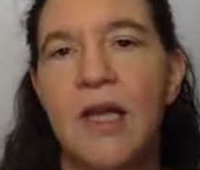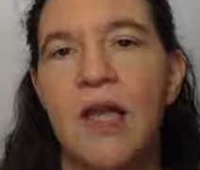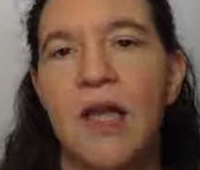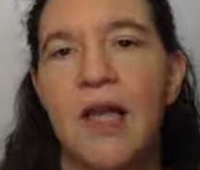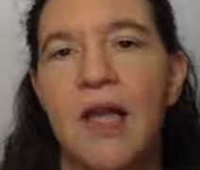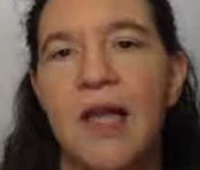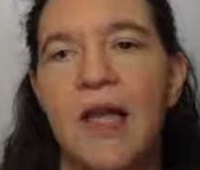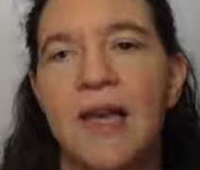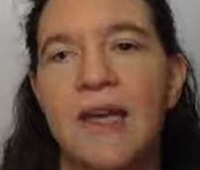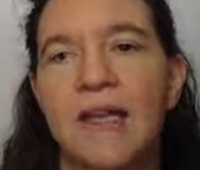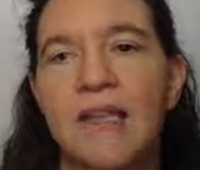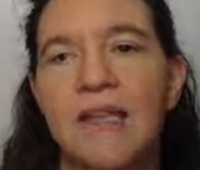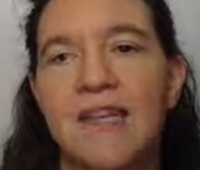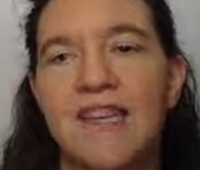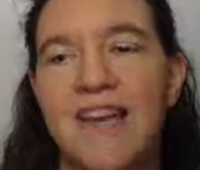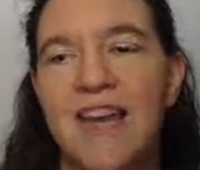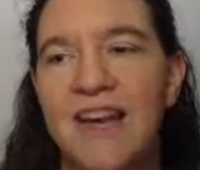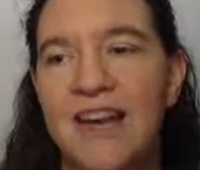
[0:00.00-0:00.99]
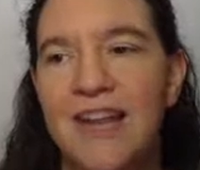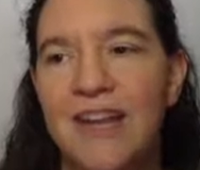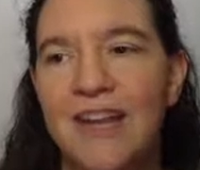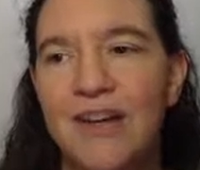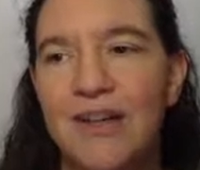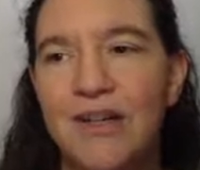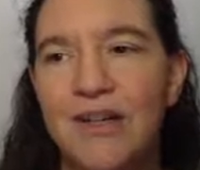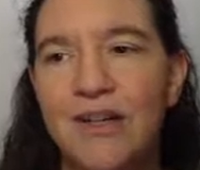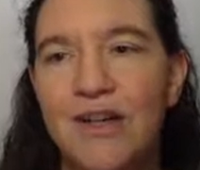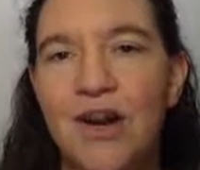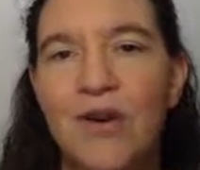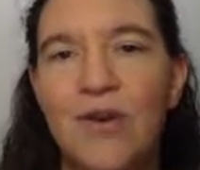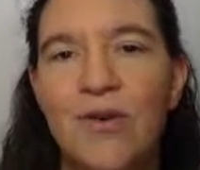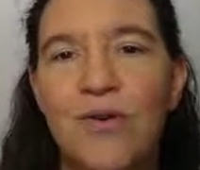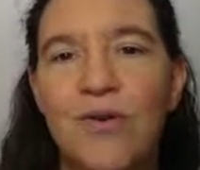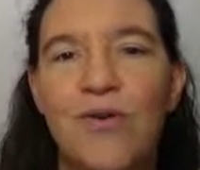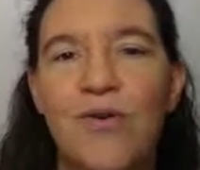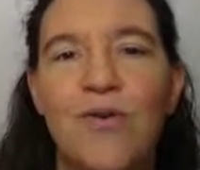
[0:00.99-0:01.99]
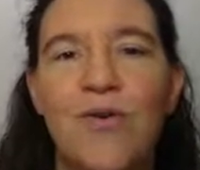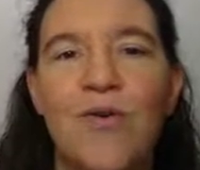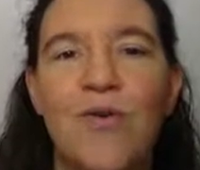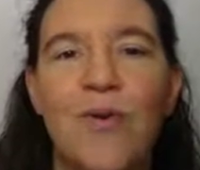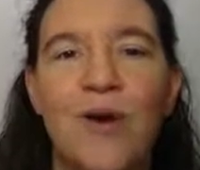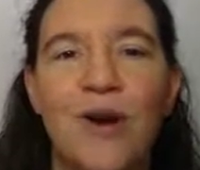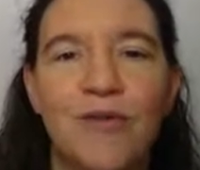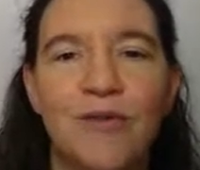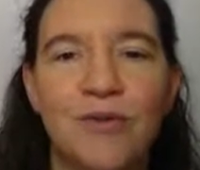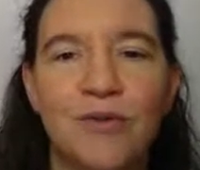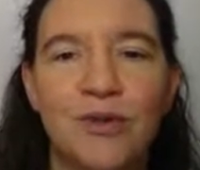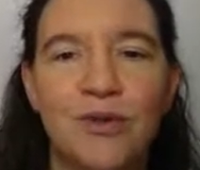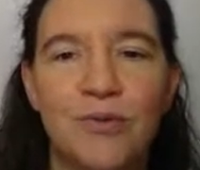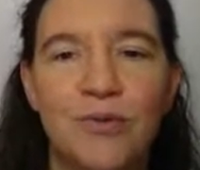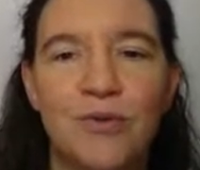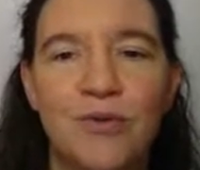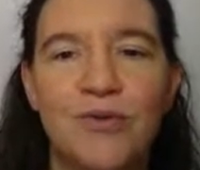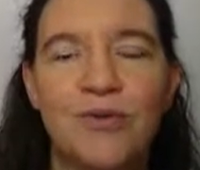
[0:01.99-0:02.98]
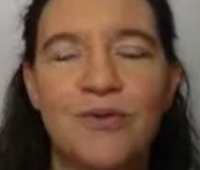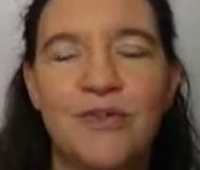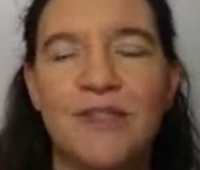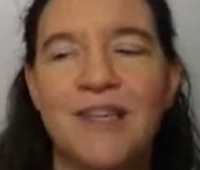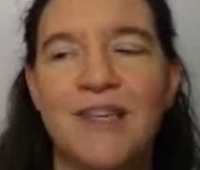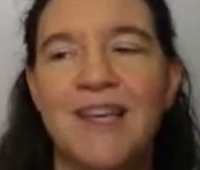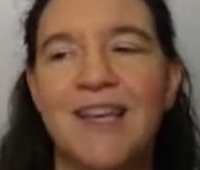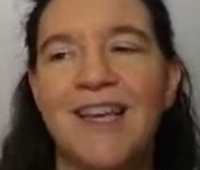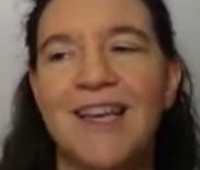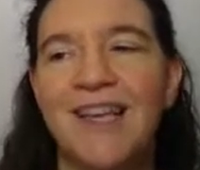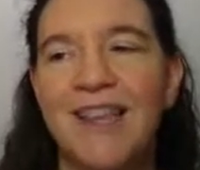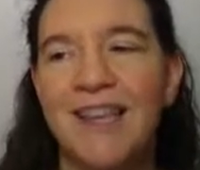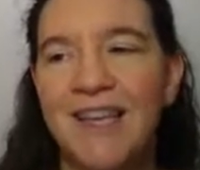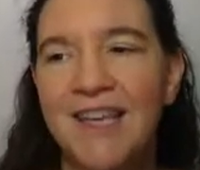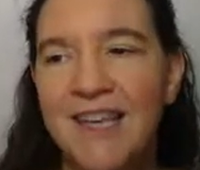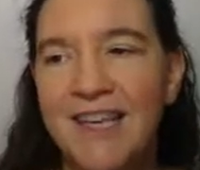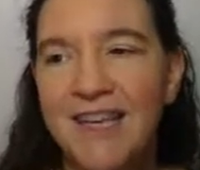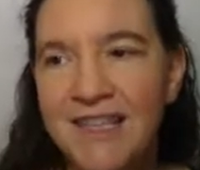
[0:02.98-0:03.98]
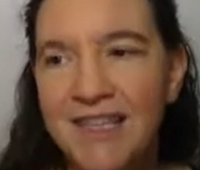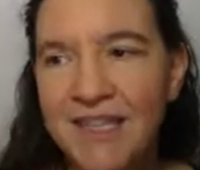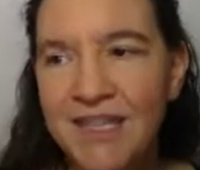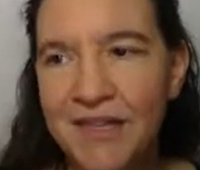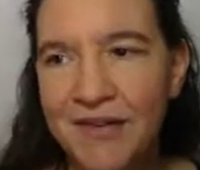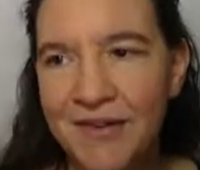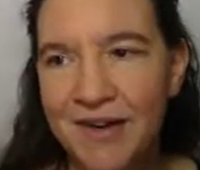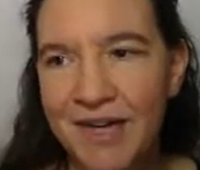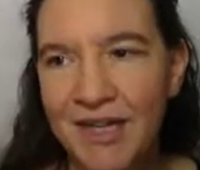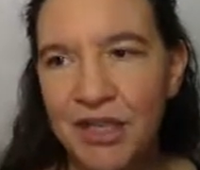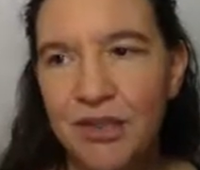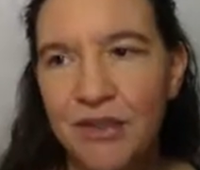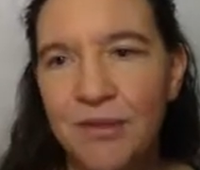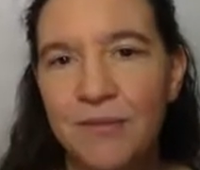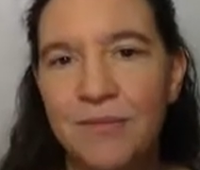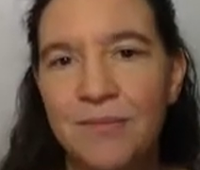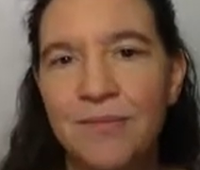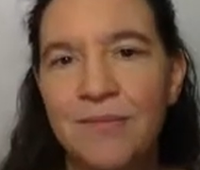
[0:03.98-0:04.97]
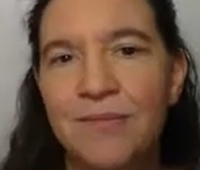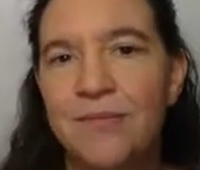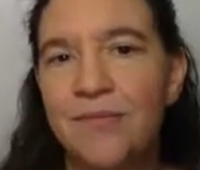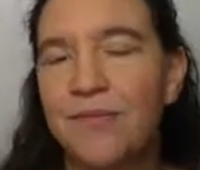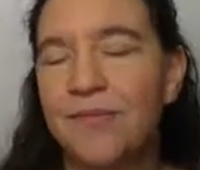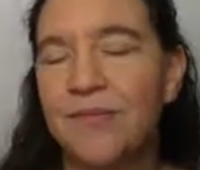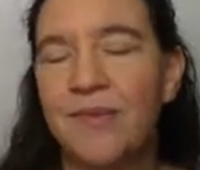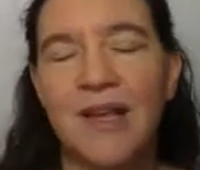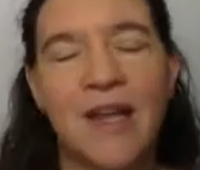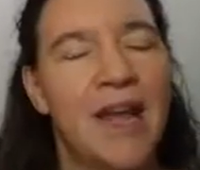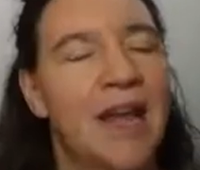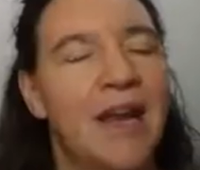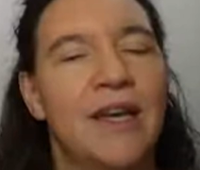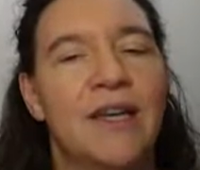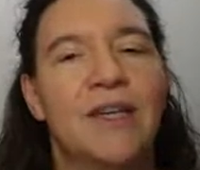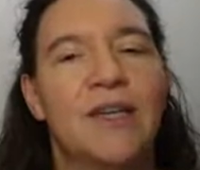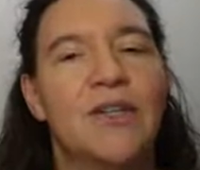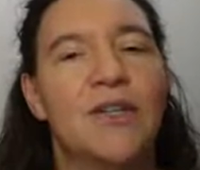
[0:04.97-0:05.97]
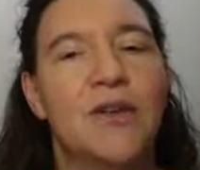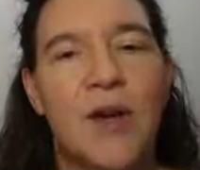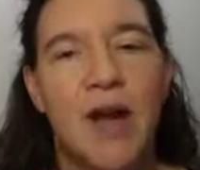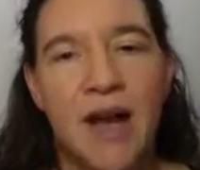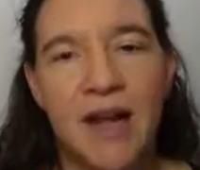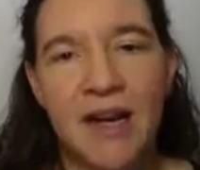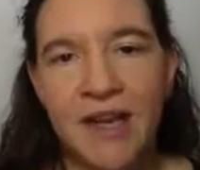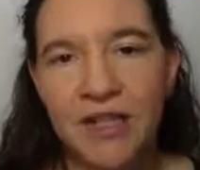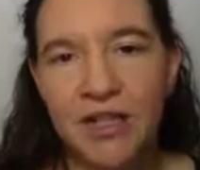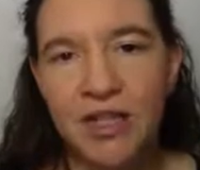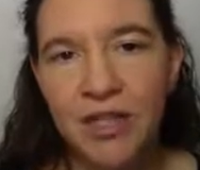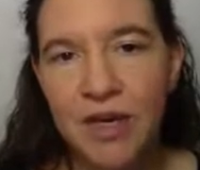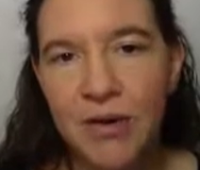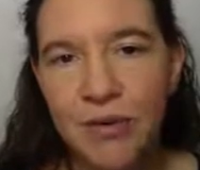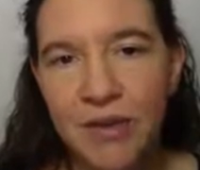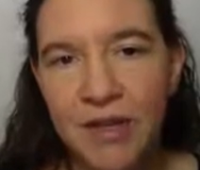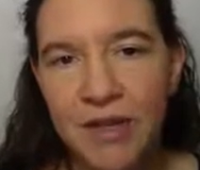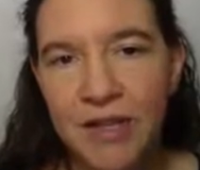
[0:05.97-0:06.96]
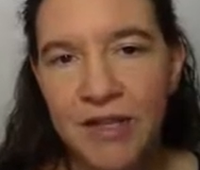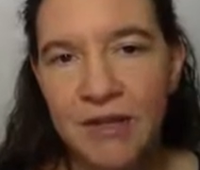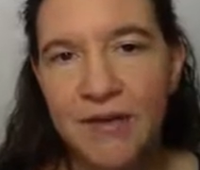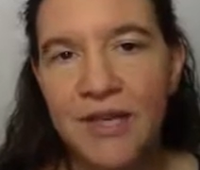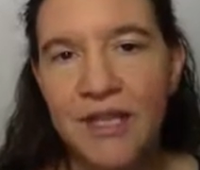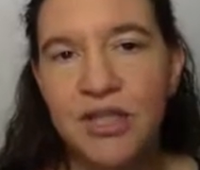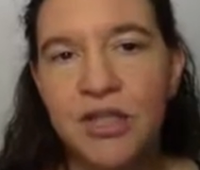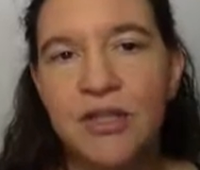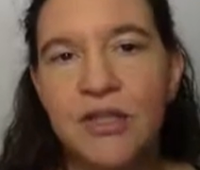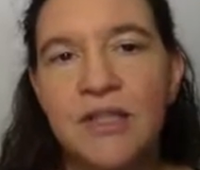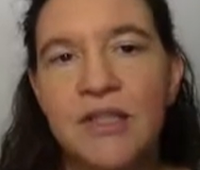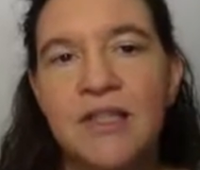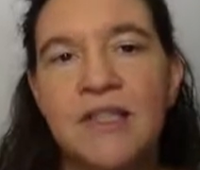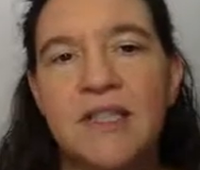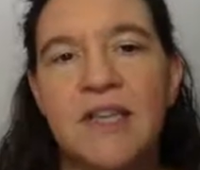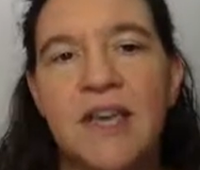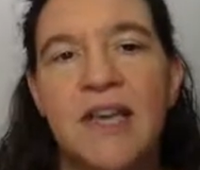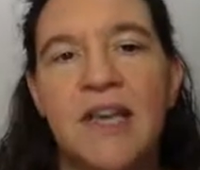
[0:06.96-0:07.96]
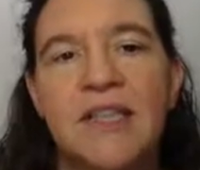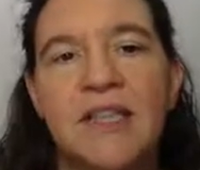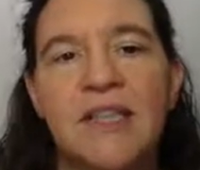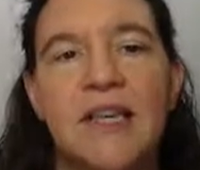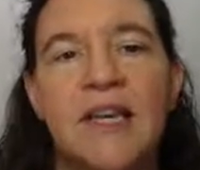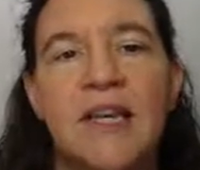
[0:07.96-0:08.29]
And again, I'm gonna go one of those proofs in the easy direction, and you can't actually go in the other direction in this case.